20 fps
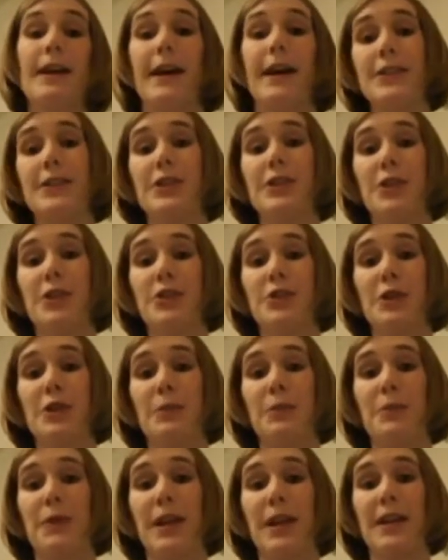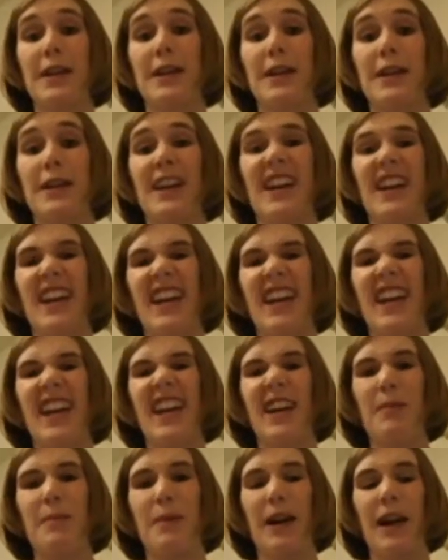I took a short break and I
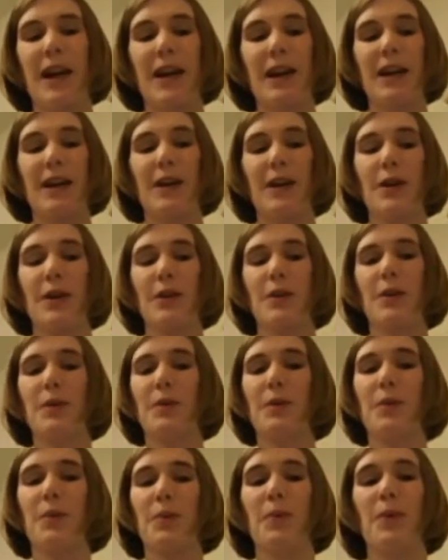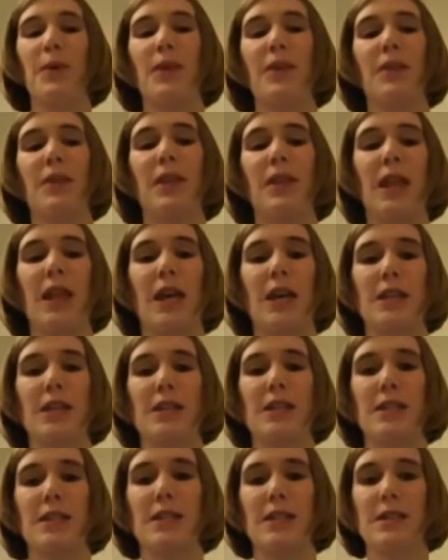came back with
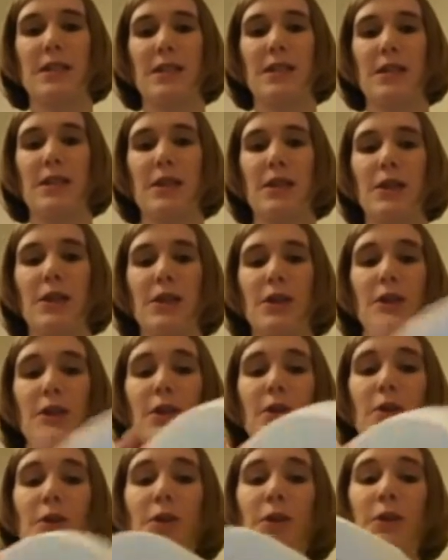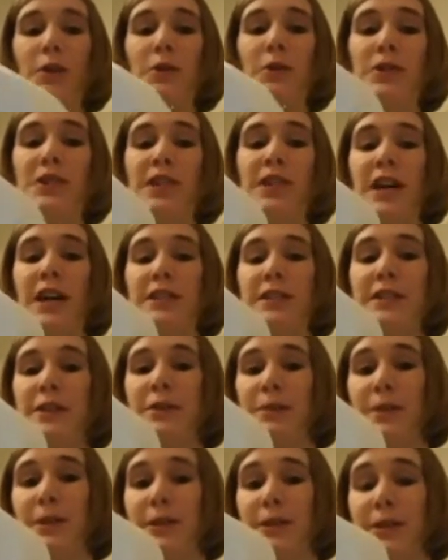this? Who
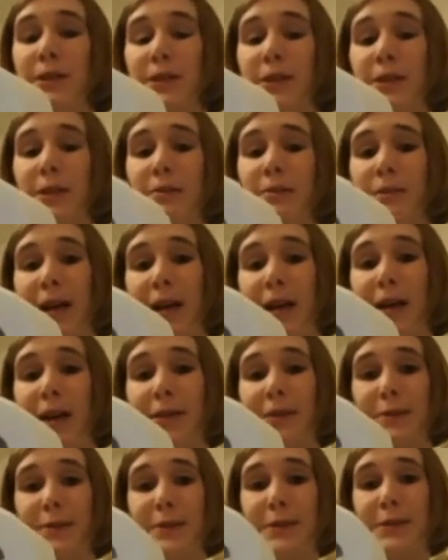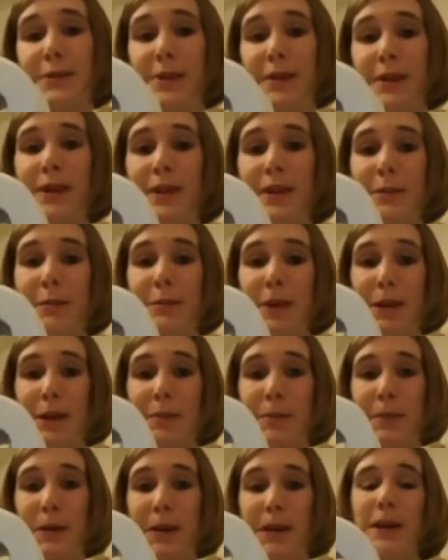doesn't want to learn math with toilet
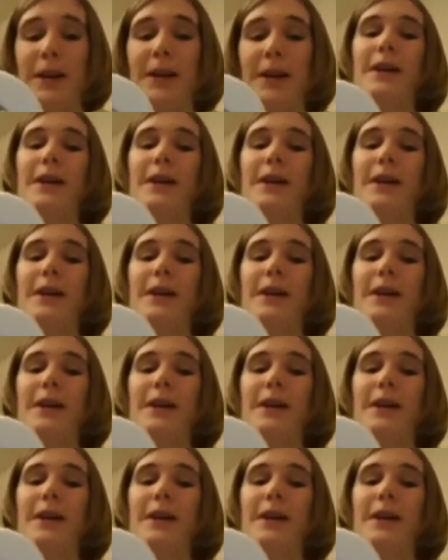paper?